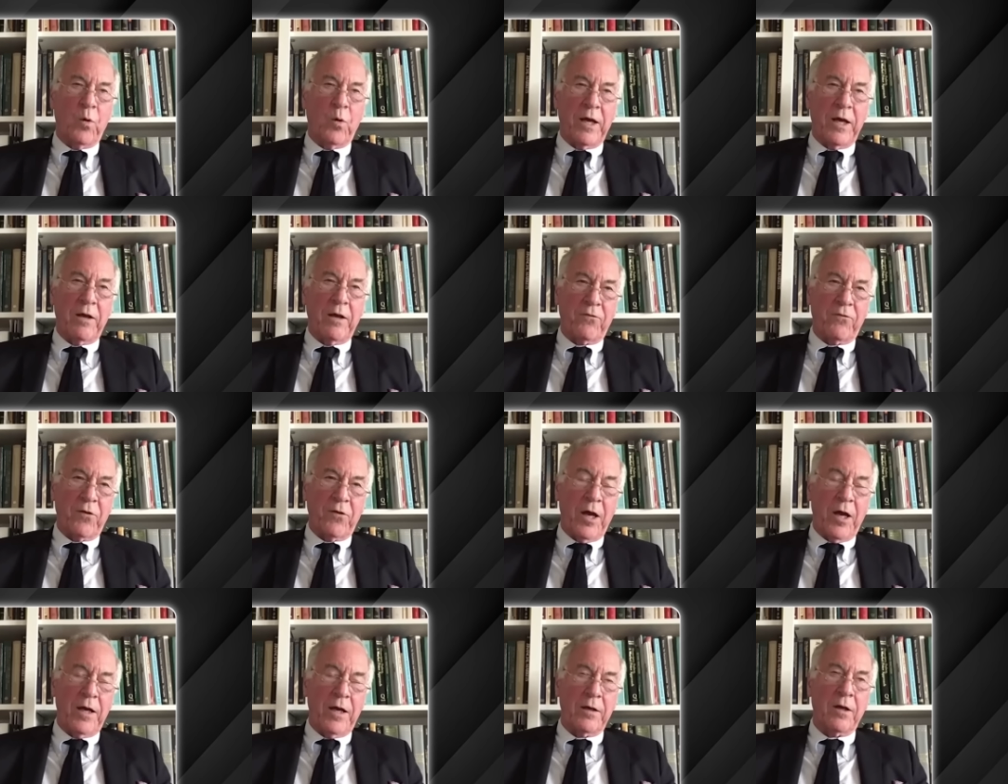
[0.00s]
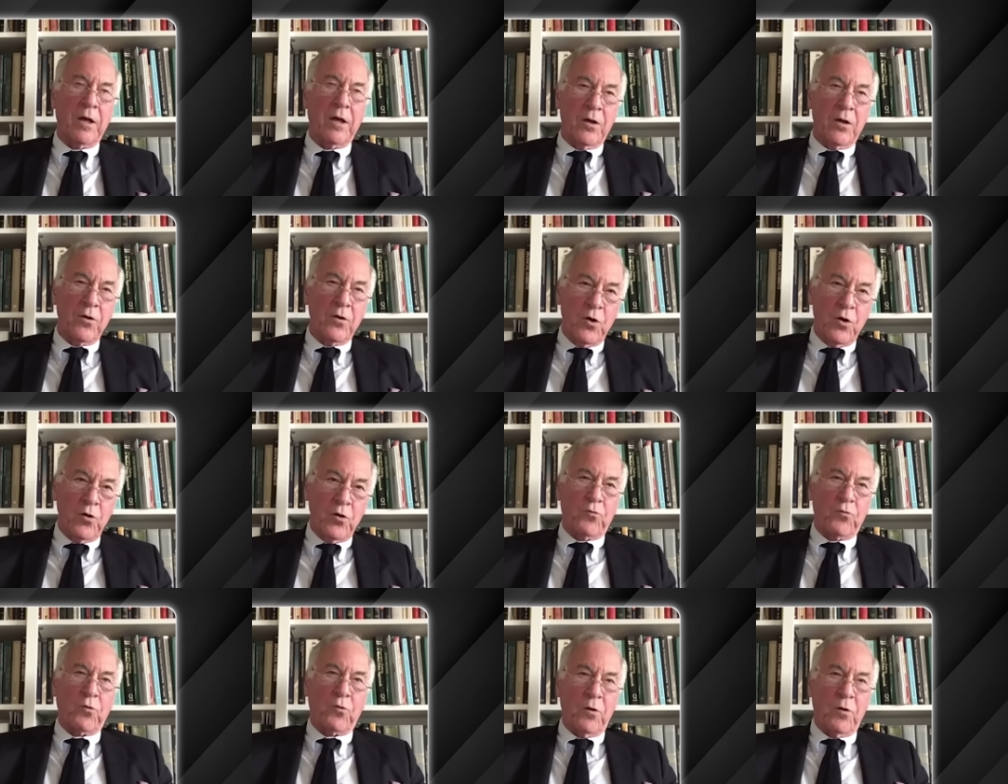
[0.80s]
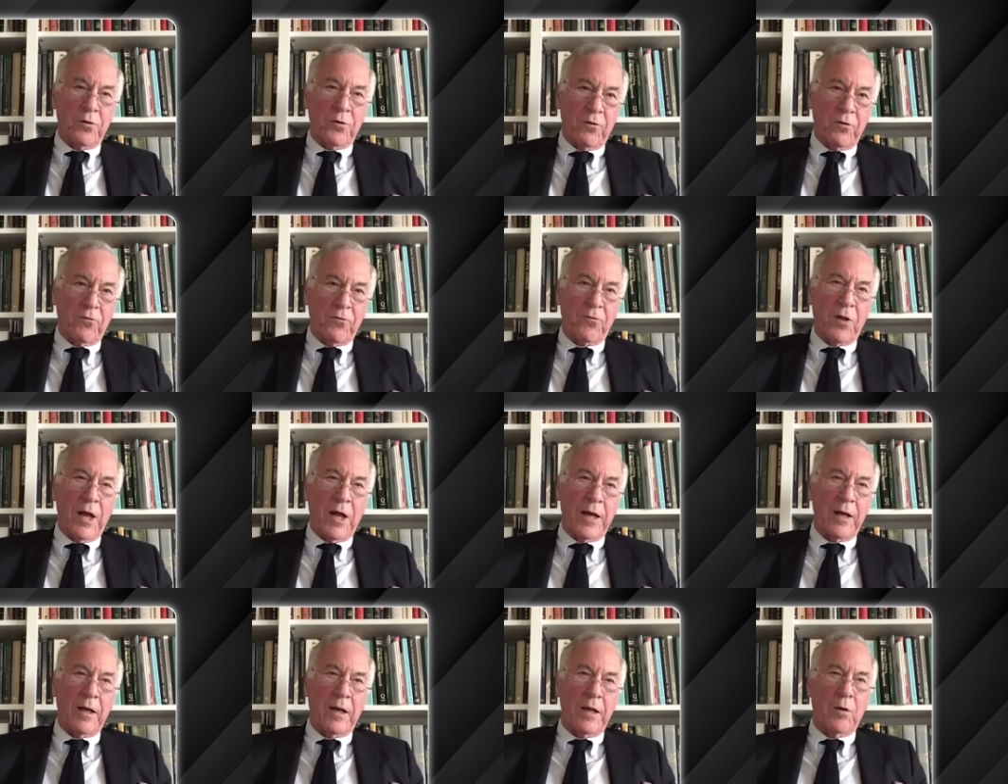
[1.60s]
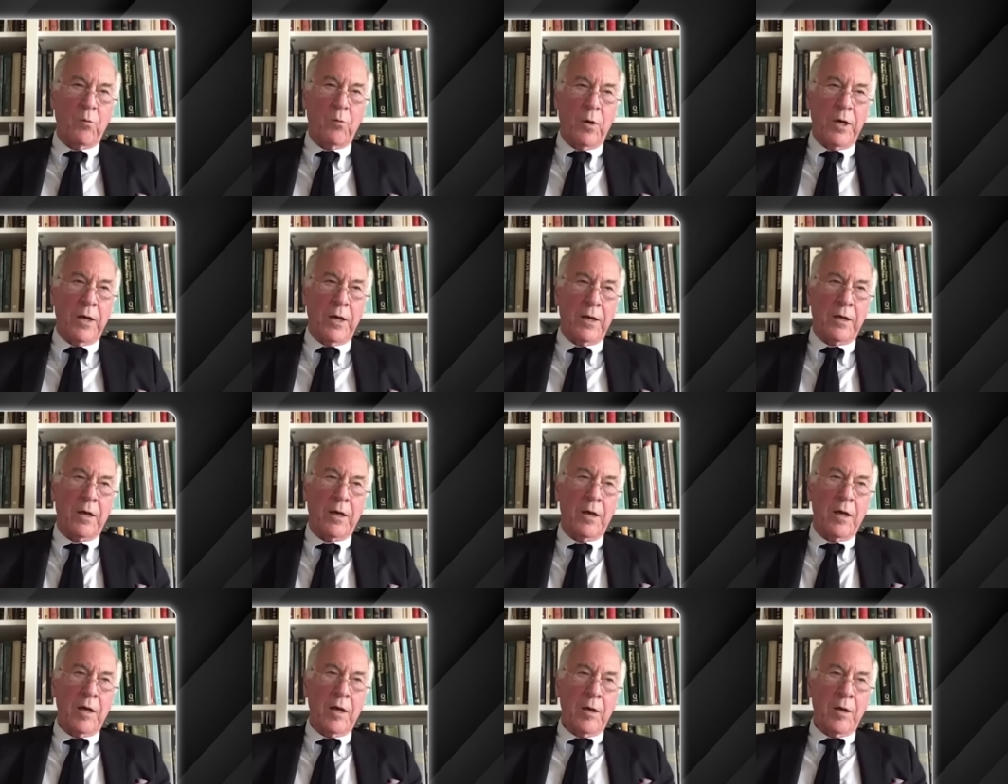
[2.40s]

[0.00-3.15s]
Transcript: weak side. Neutral yes. to slightly weak.